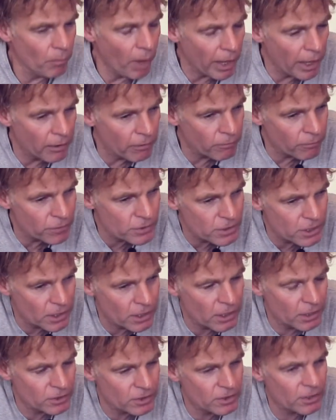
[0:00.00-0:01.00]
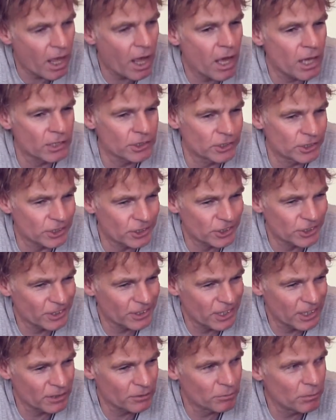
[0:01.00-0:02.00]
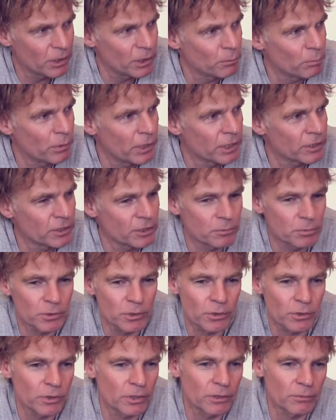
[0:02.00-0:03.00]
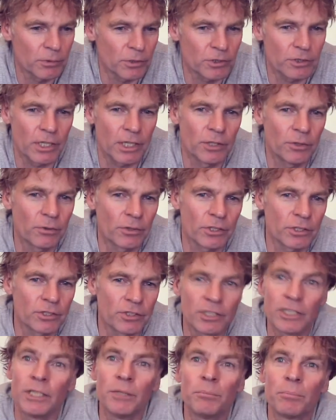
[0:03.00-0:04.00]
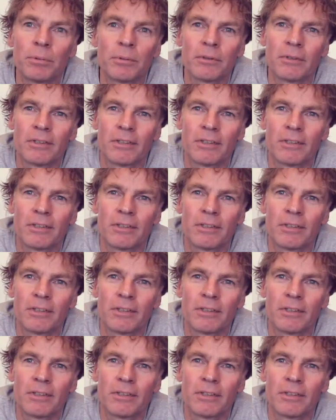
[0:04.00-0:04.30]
have stages at many places, because then you are cheap